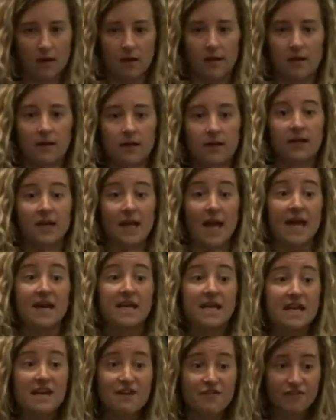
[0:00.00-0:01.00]

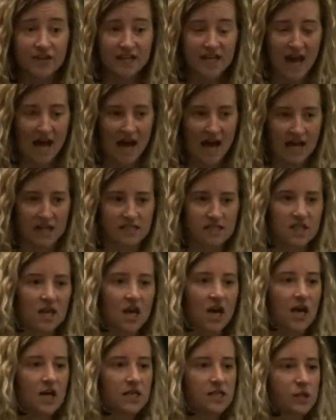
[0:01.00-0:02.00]
And if it has,
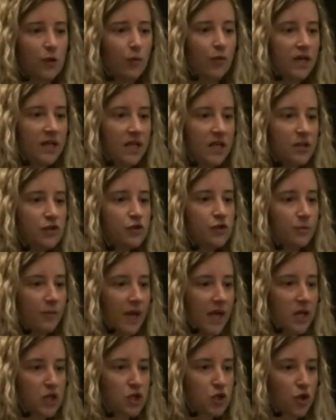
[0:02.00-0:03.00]
so we need to
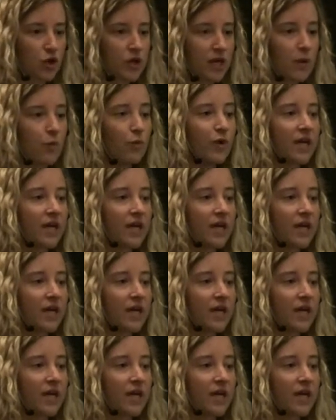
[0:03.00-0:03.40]
make sure that